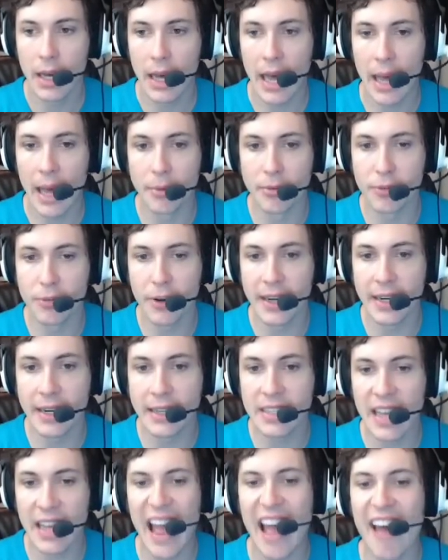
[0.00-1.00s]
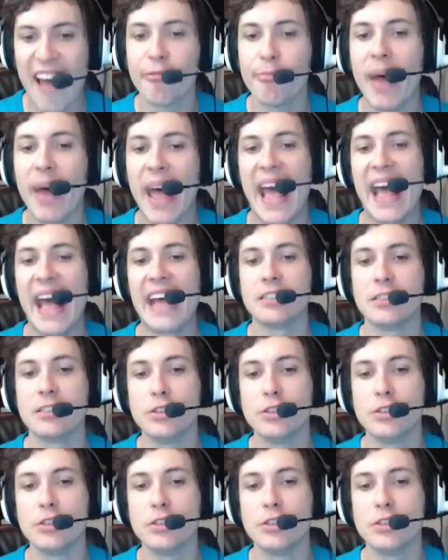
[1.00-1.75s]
I'm afraid it's 5:30